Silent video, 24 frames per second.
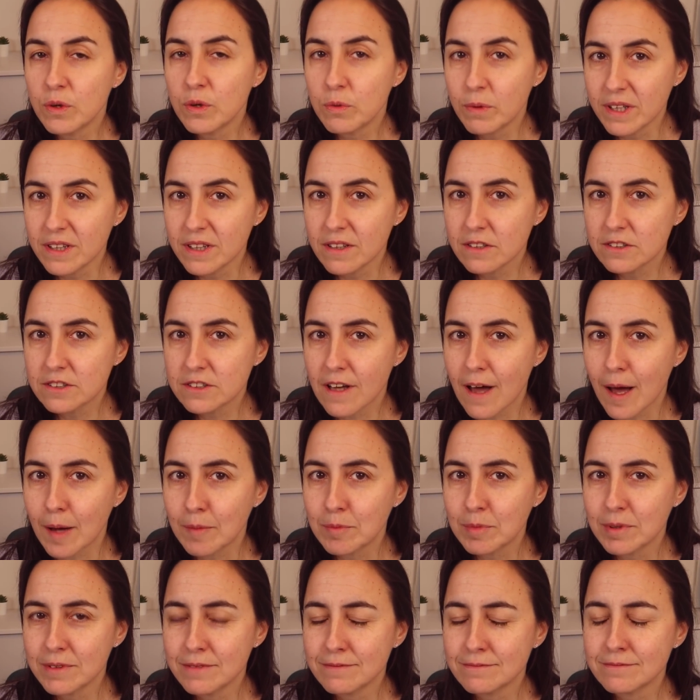the Windows app.
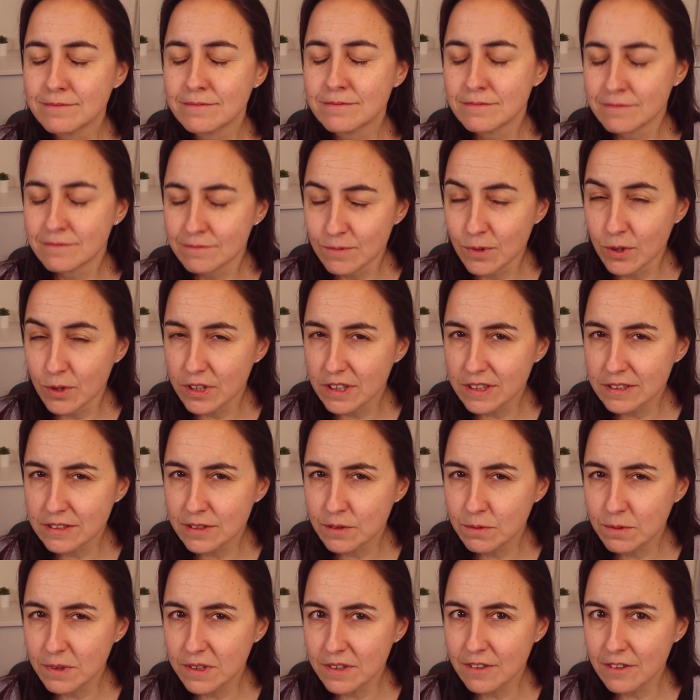What is
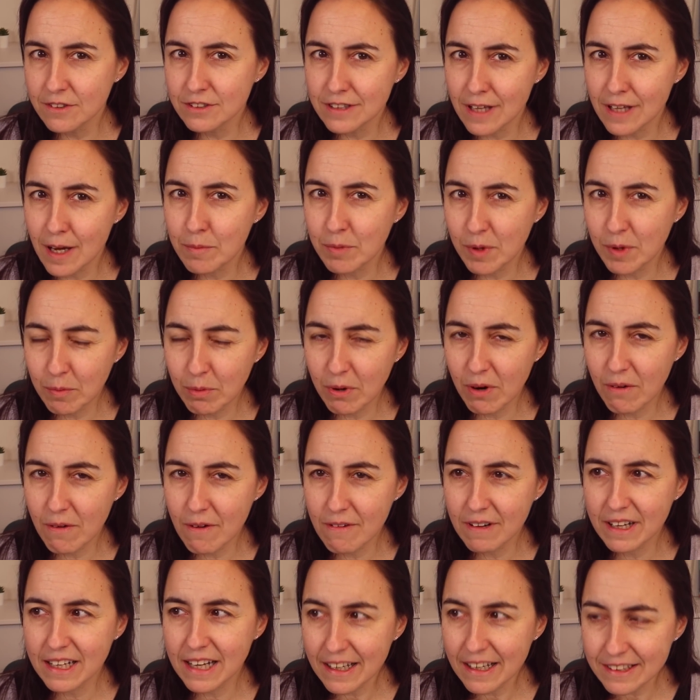the Windows app, you're
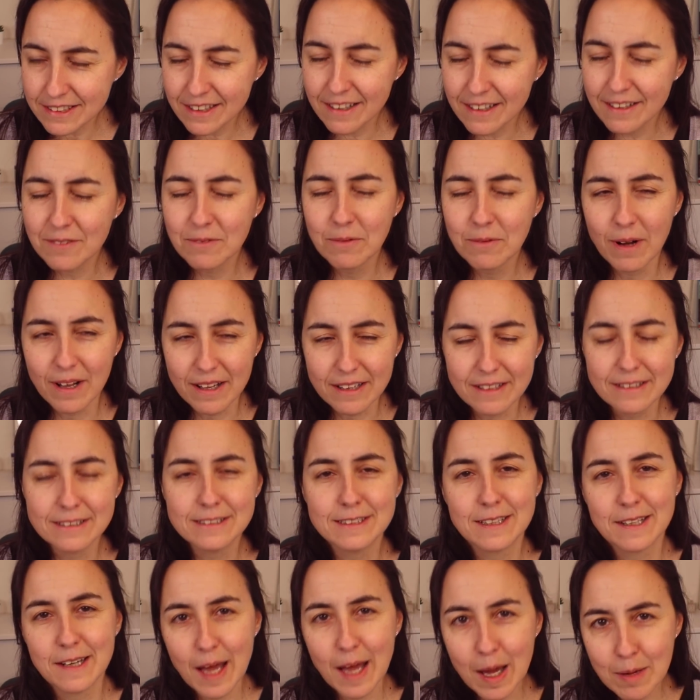probably asking? Well,
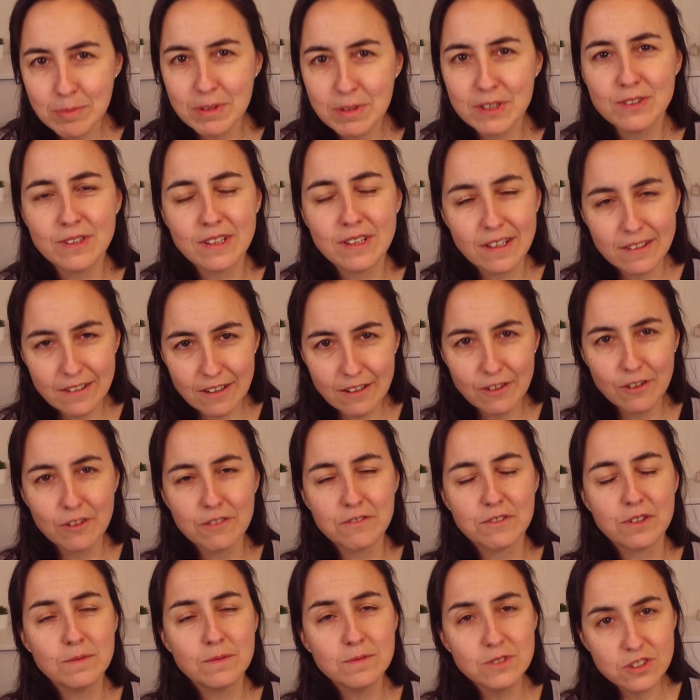it's an app that you can download
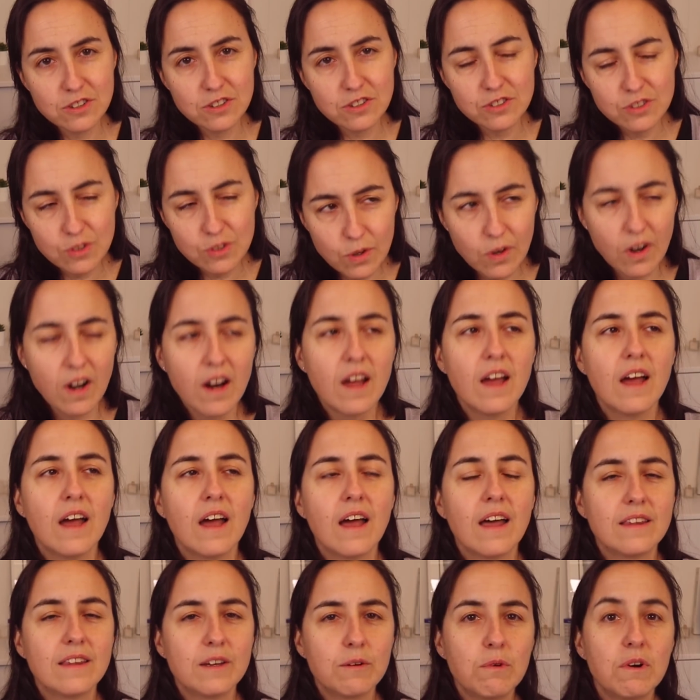from the store
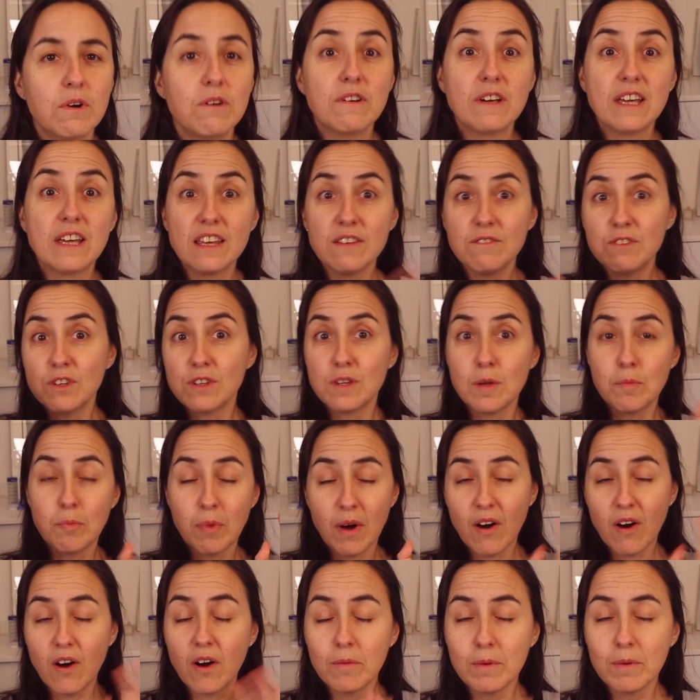that will give you the
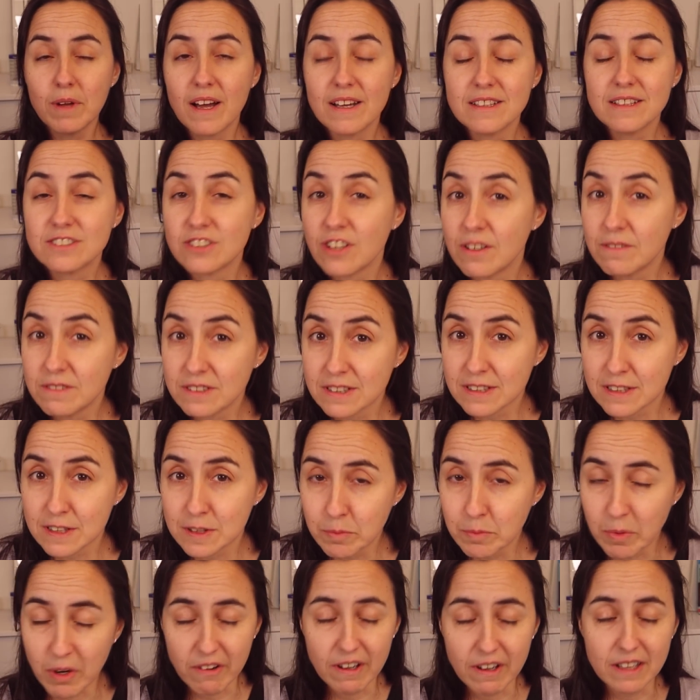Power BI service
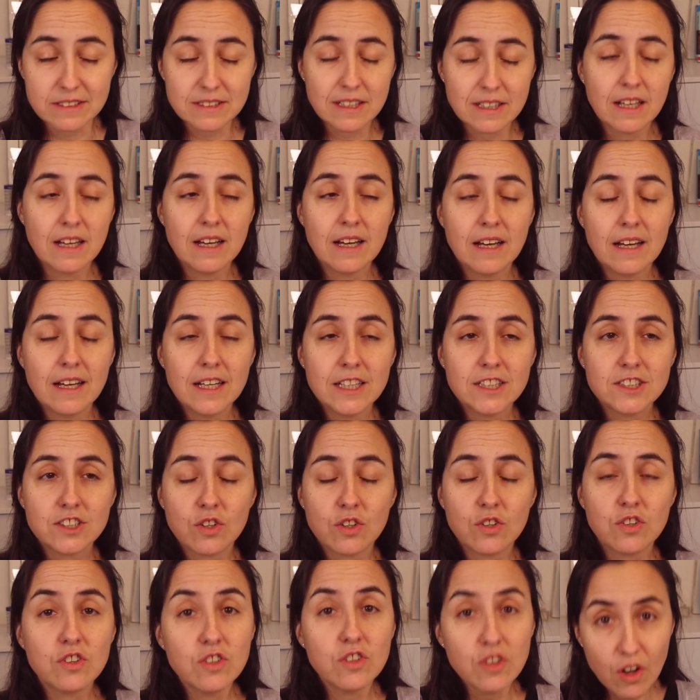experience.
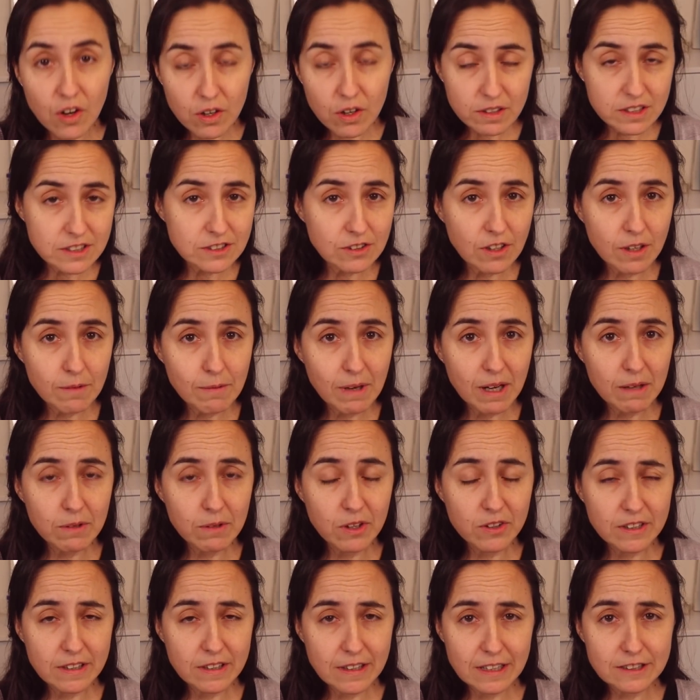So no, it's not available
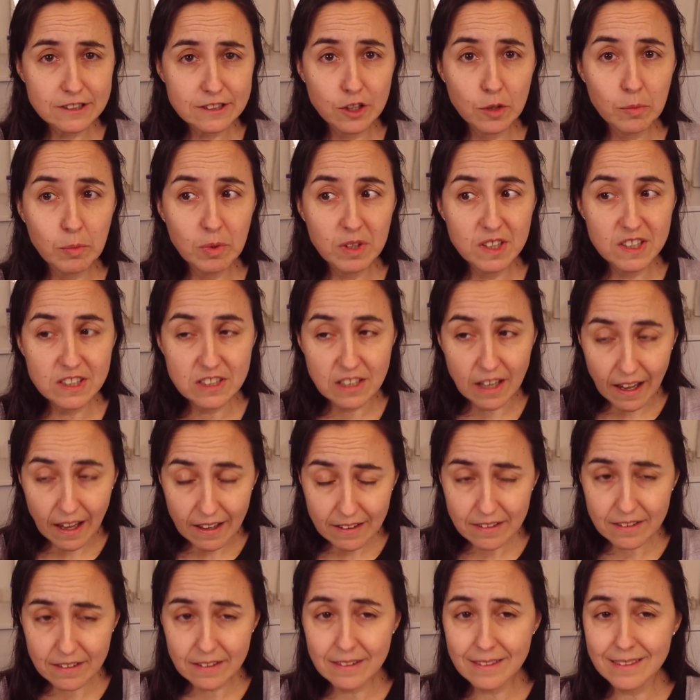on the desktop
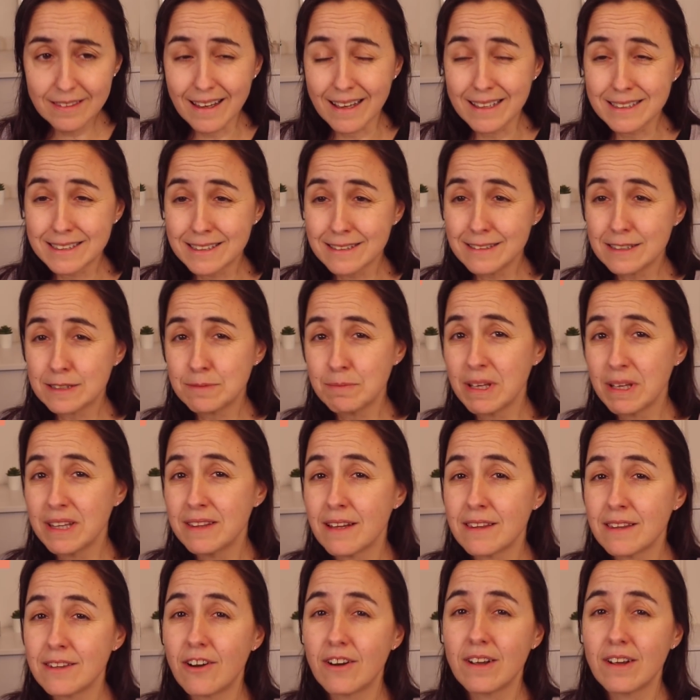yet. Does this mean
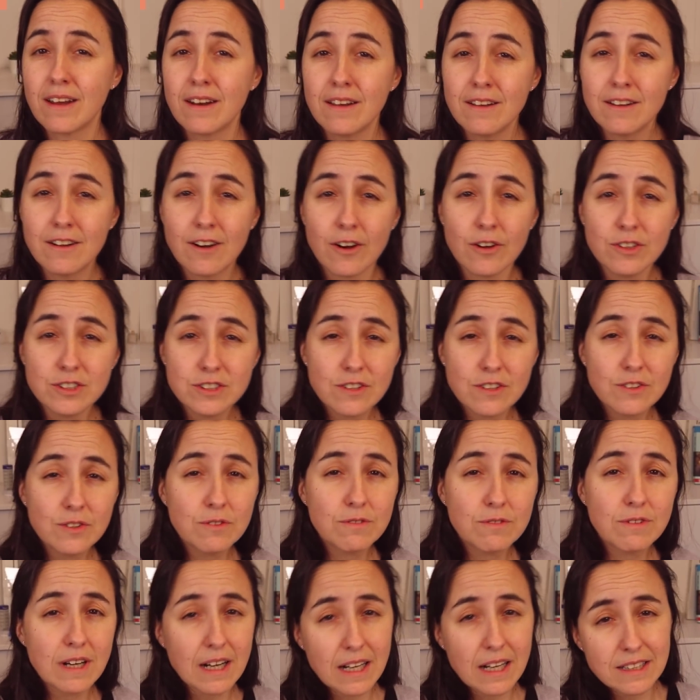that they're getting closer to
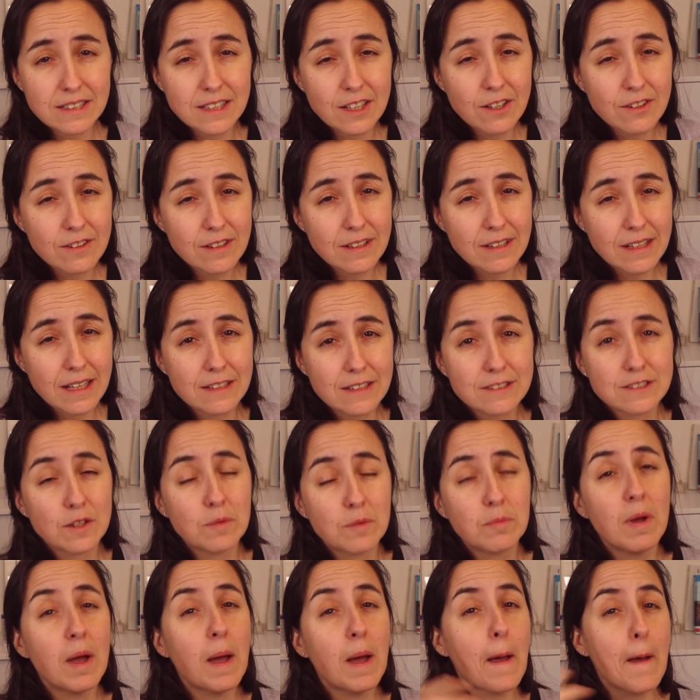release it on the desktop?